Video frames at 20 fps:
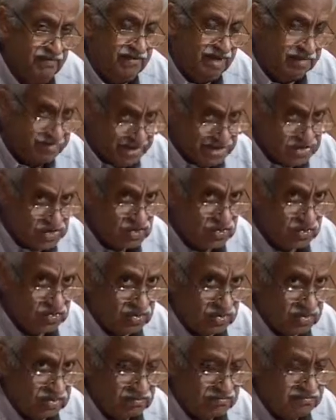
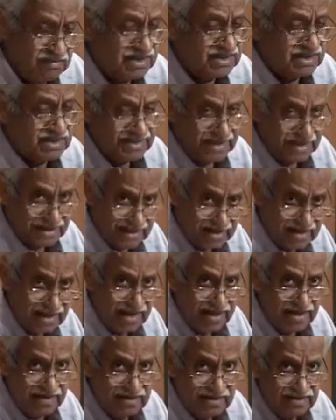But on the other
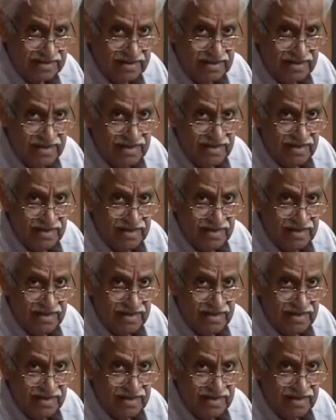hand,